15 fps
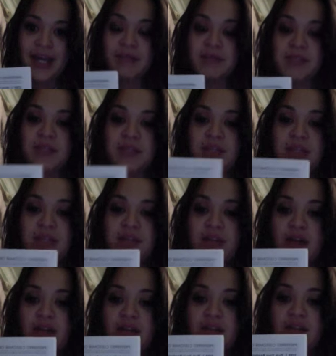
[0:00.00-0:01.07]
so that they're
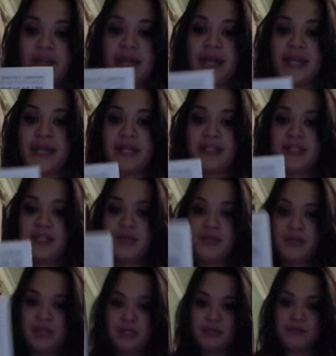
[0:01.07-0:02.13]
not looking at, the last thing you
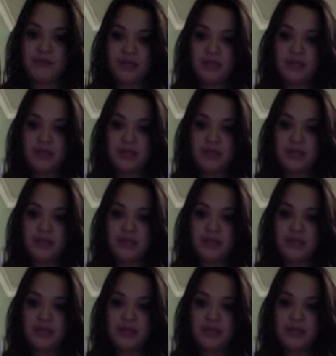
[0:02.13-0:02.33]
want is for